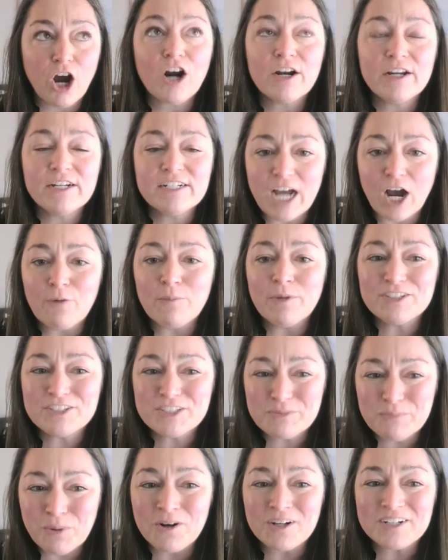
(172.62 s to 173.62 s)
Our endowment
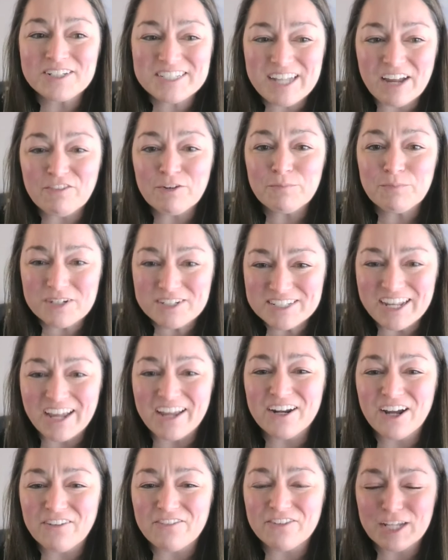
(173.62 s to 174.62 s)
supports
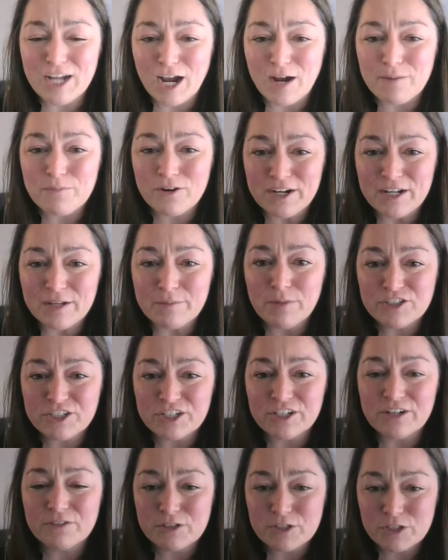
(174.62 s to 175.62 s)
7% of the operating
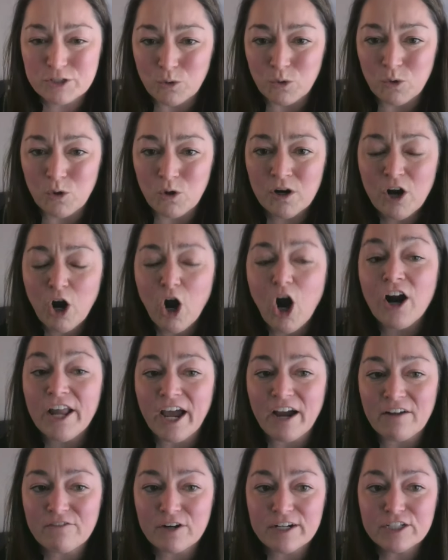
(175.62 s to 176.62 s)
budget of the school on
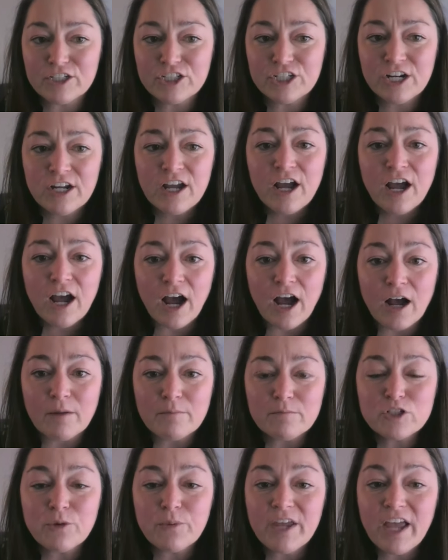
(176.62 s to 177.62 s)
average.
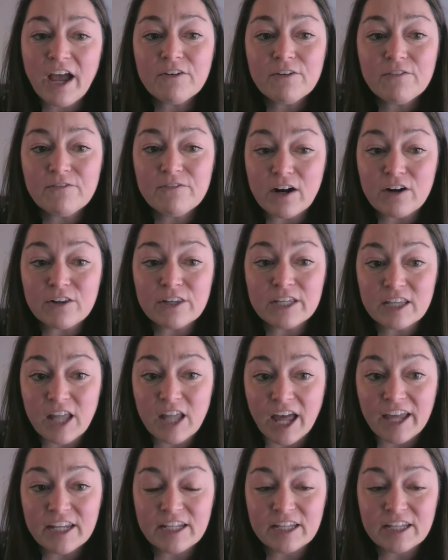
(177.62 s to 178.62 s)
Um, so we have a fairly
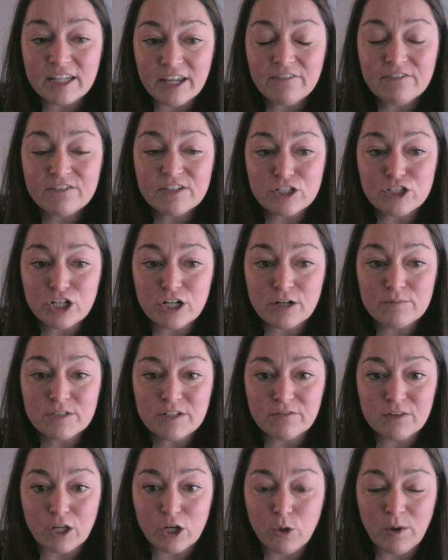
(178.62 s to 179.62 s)
light lift in terms
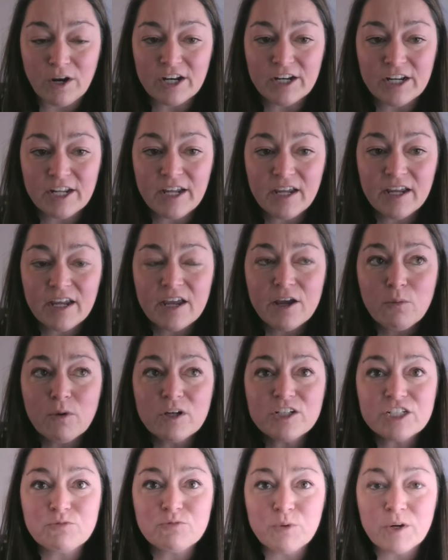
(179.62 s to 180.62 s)
of liquidity,
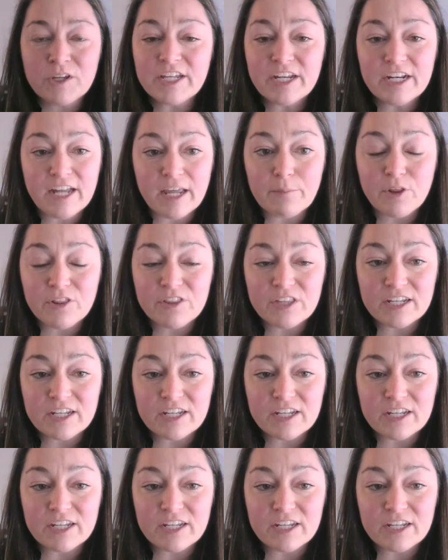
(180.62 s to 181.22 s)
which has really enabled